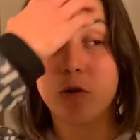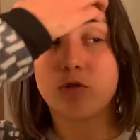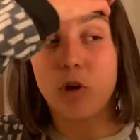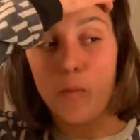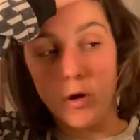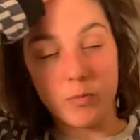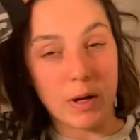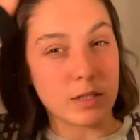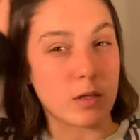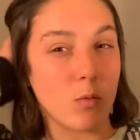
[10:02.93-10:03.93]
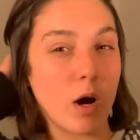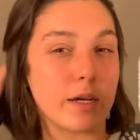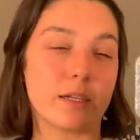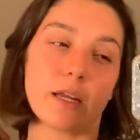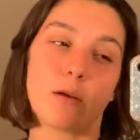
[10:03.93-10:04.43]
so much better than what I
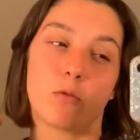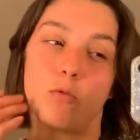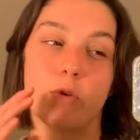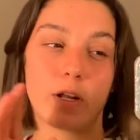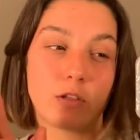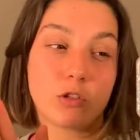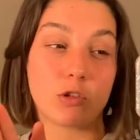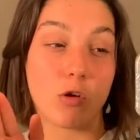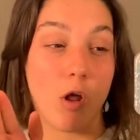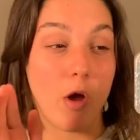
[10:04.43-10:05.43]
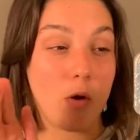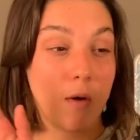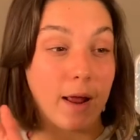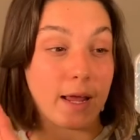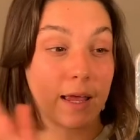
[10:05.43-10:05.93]
did. It was a really slow
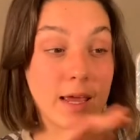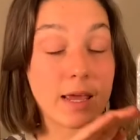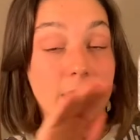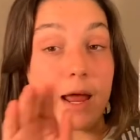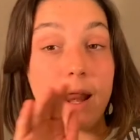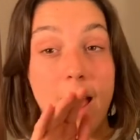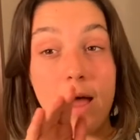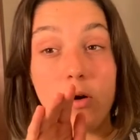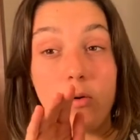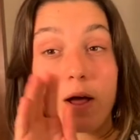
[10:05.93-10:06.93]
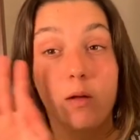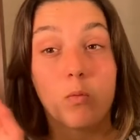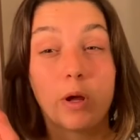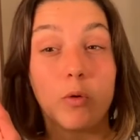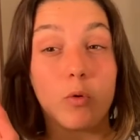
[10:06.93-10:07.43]
like heat getting out, and
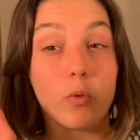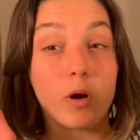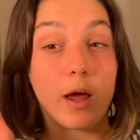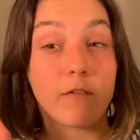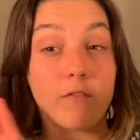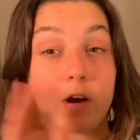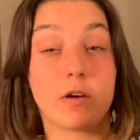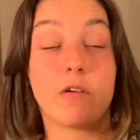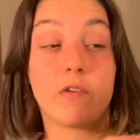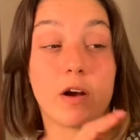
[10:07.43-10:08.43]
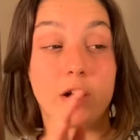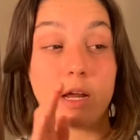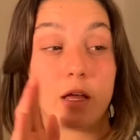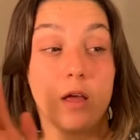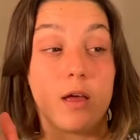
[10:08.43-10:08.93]
we all were like very,
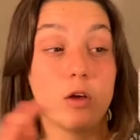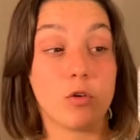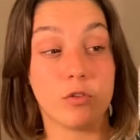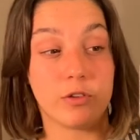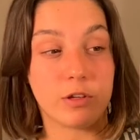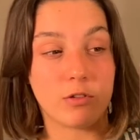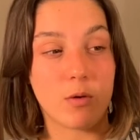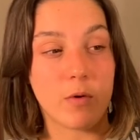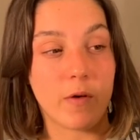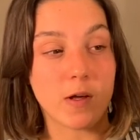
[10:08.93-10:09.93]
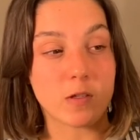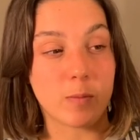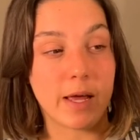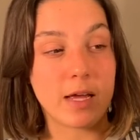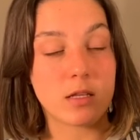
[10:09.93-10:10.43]
very consistent with our
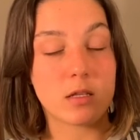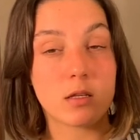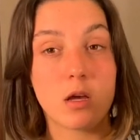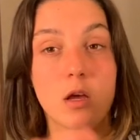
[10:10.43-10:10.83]
splits.